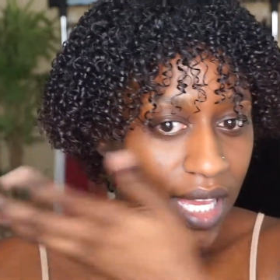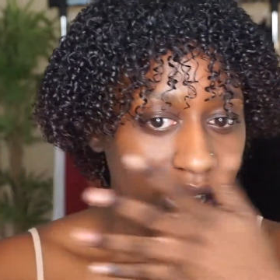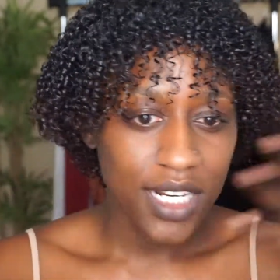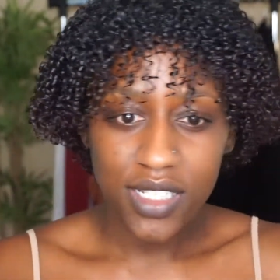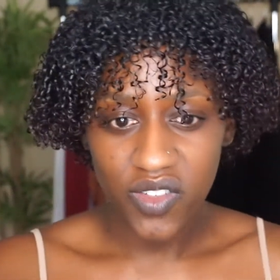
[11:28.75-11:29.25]
and
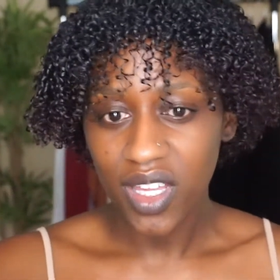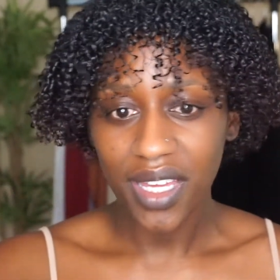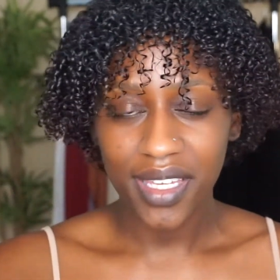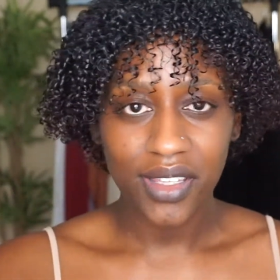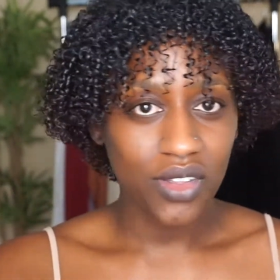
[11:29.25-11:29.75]
I just feel
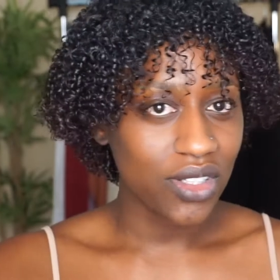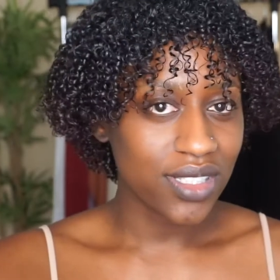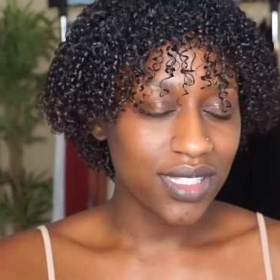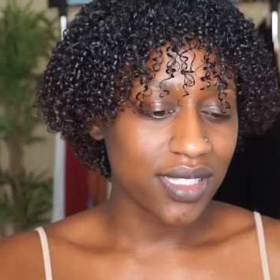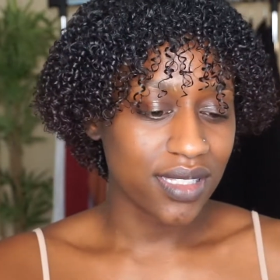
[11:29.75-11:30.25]
like it
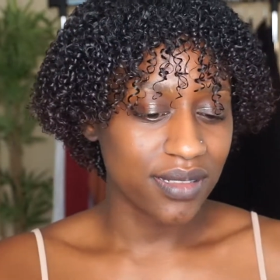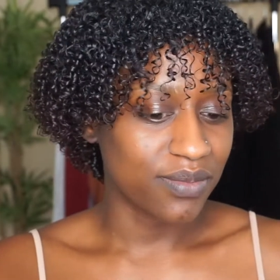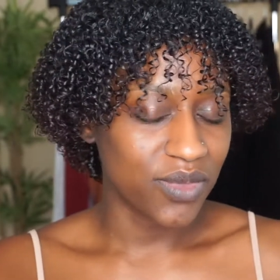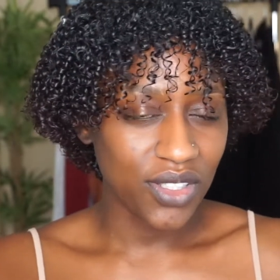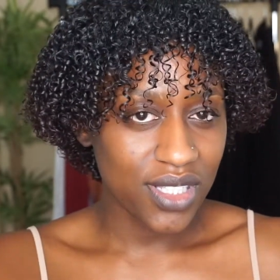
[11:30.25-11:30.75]
looks
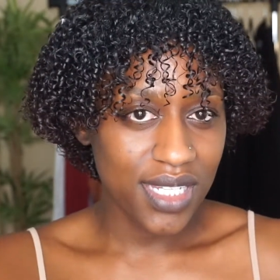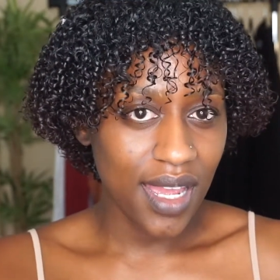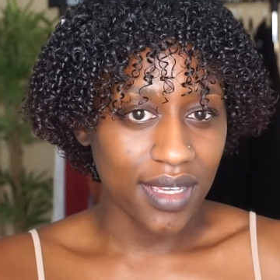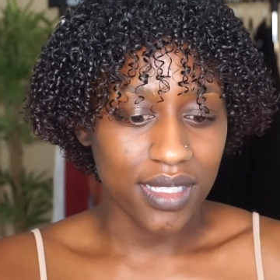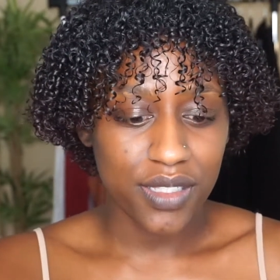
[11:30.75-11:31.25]

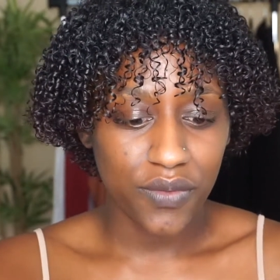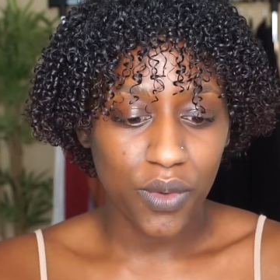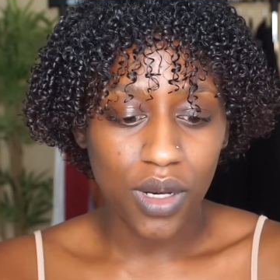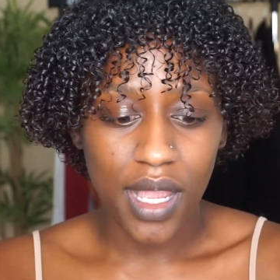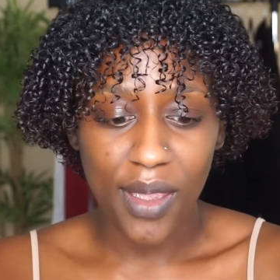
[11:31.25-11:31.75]
nice
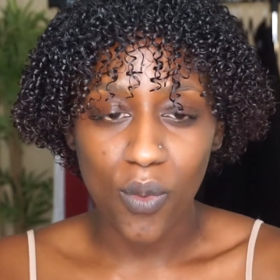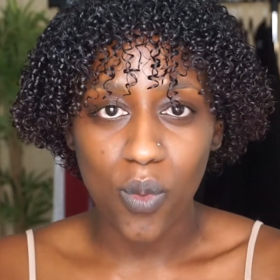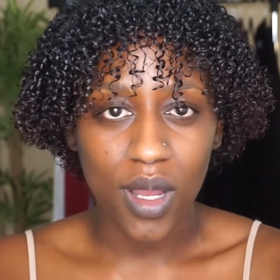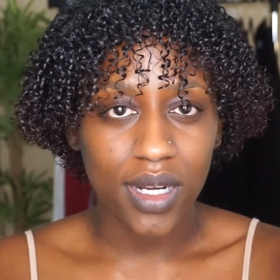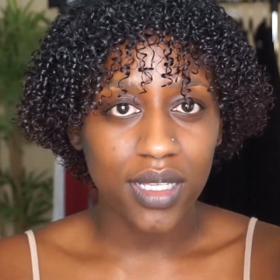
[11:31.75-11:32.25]
for a
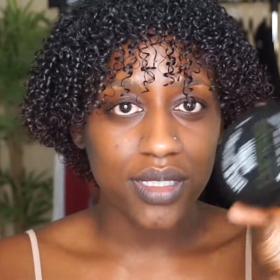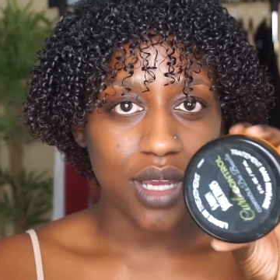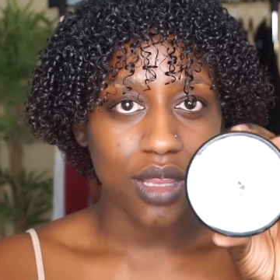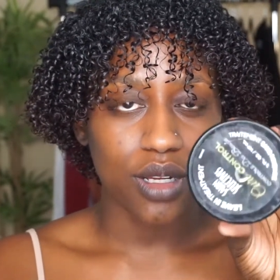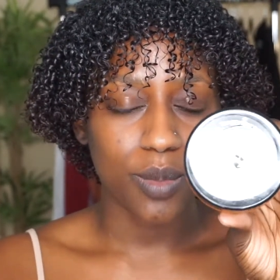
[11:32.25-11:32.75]

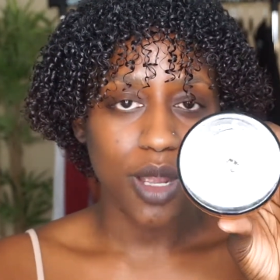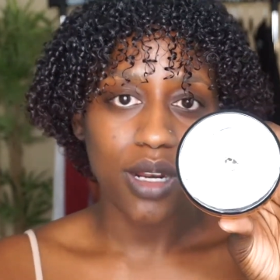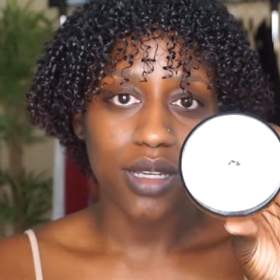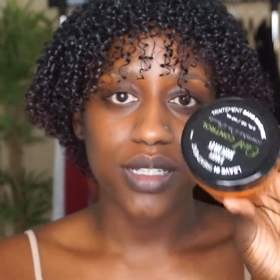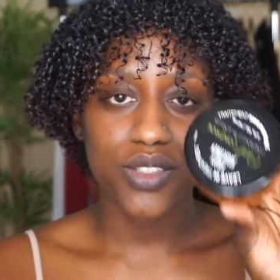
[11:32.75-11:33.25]
$1
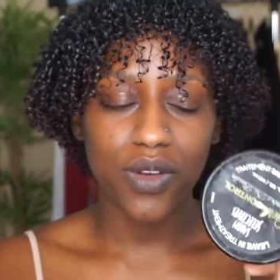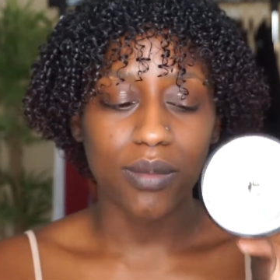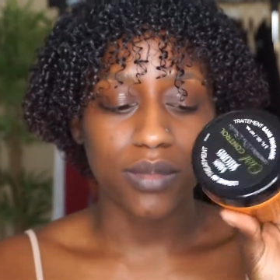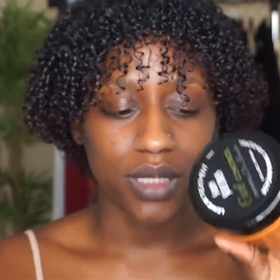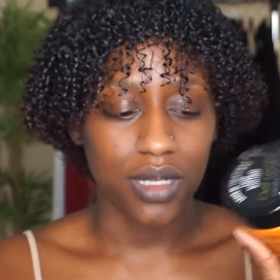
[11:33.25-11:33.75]
product
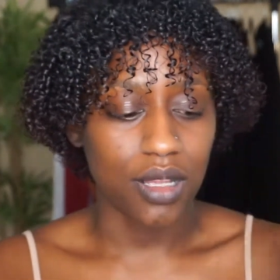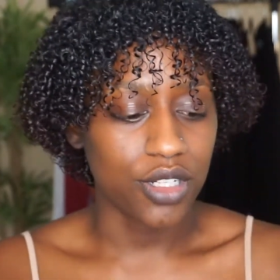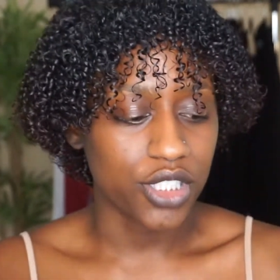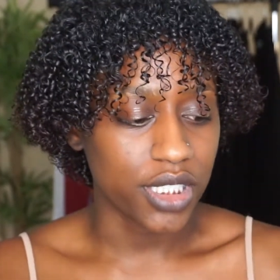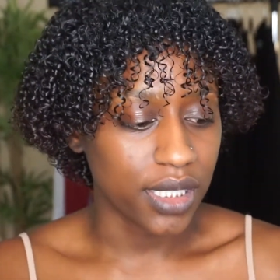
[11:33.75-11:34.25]
from the Dollar
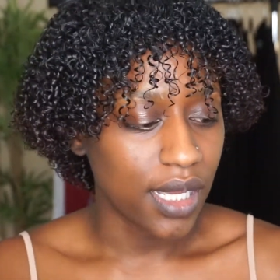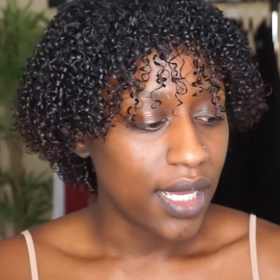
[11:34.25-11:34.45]
Tree.